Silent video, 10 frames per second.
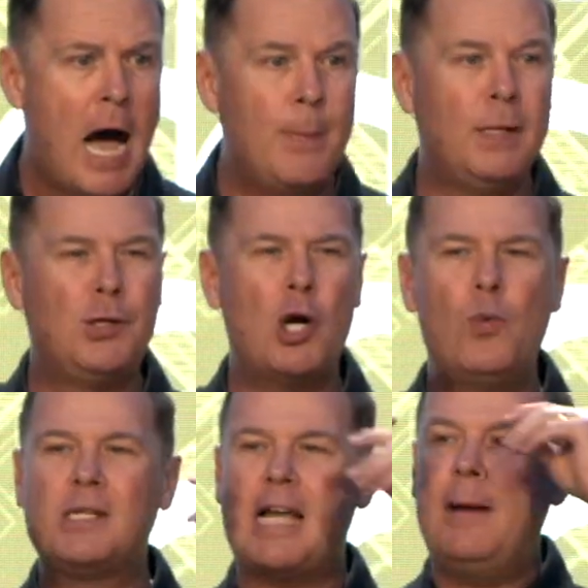I mean,
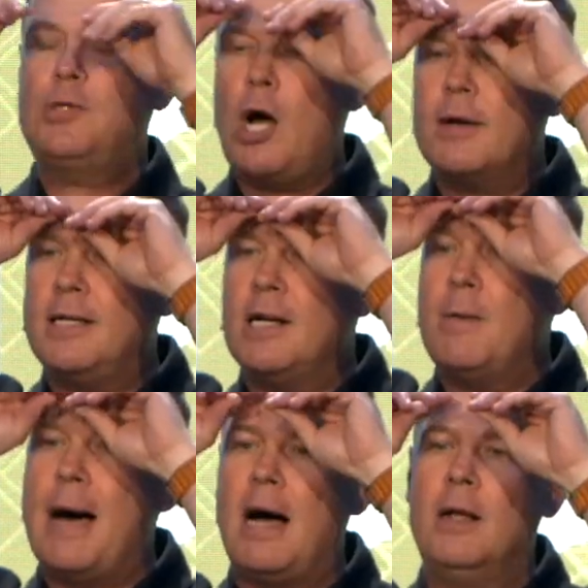there was, I'm talking
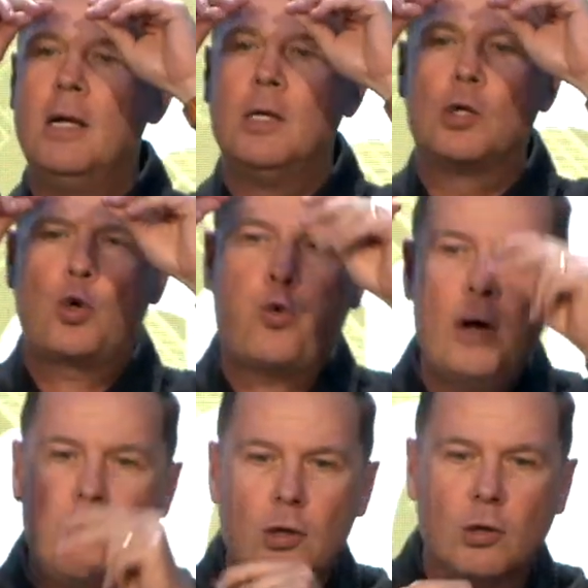about
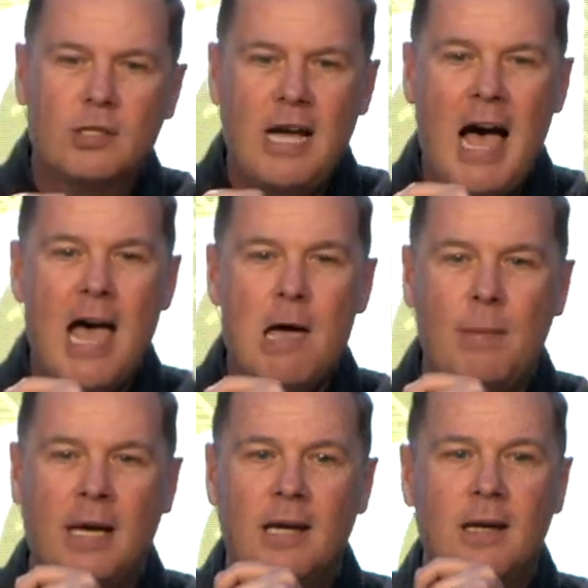critical
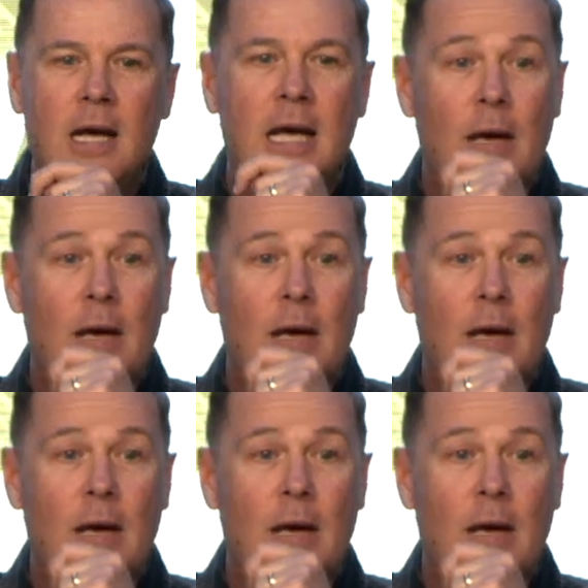timing